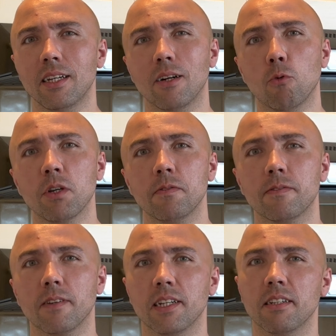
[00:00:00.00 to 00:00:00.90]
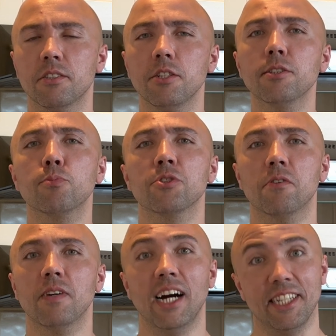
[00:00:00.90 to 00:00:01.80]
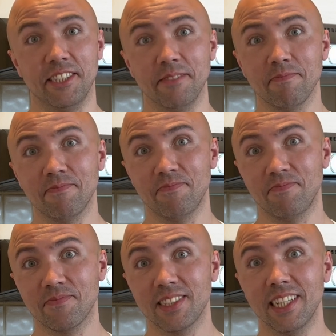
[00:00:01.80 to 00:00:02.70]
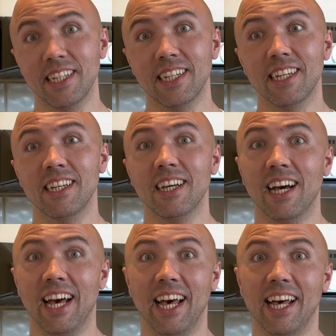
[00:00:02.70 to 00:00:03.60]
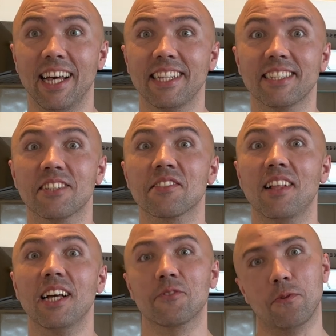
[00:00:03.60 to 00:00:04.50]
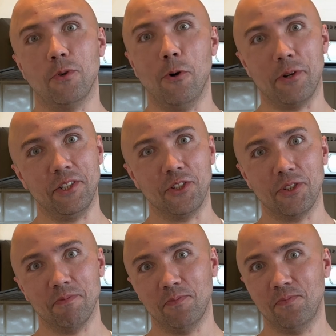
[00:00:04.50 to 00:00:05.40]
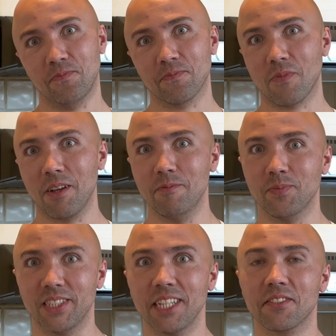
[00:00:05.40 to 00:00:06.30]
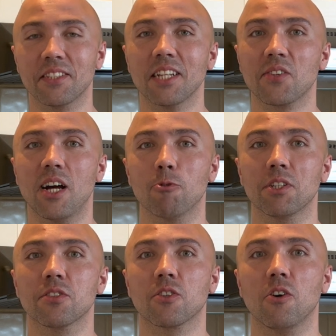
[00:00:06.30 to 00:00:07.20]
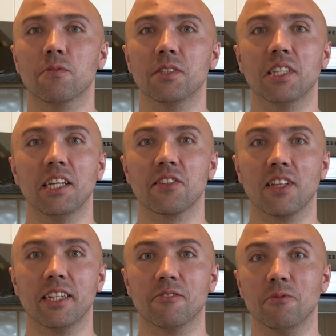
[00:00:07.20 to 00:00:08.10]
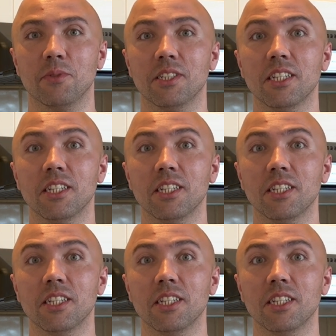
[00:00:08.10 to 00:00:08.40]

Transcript: with a teaspoon of honey and a slice of orange. That's how this coffee tastes like to me.